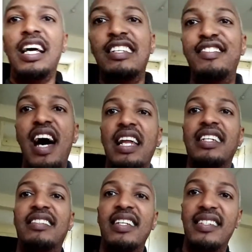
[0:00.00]
it's
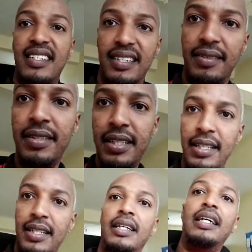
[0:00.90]
non-existent.
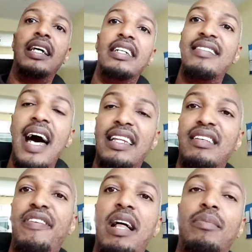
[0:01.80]
It's not
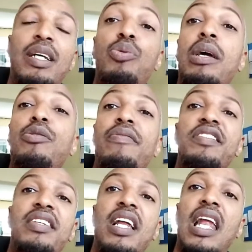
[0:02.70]
developed. That's why you even
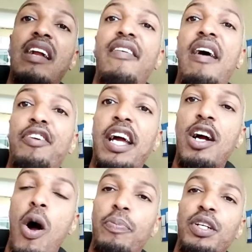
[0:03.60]
see a lot of African
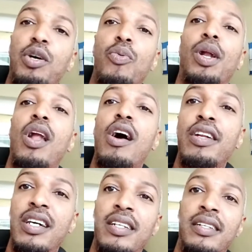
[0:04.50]
companies going to
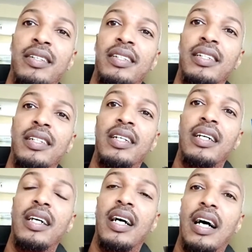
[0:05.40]
London,
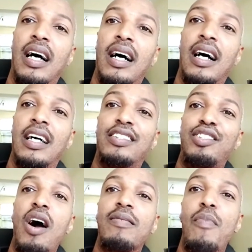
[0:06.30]

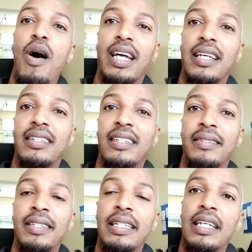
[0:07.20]
stock market,
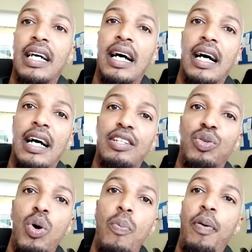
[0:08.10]

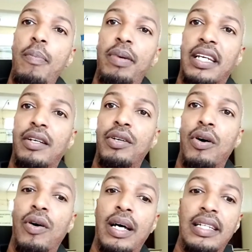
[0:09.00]
to go public, you
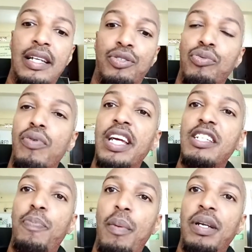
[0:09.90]
know, and then to
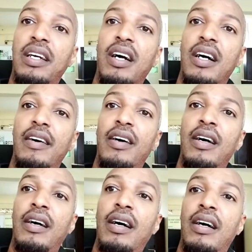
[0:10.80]
raise public
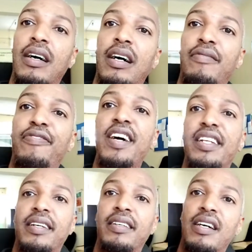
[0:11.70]

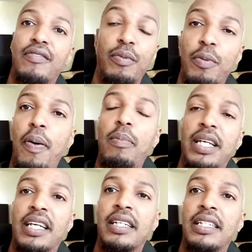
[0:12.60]
fund from the public,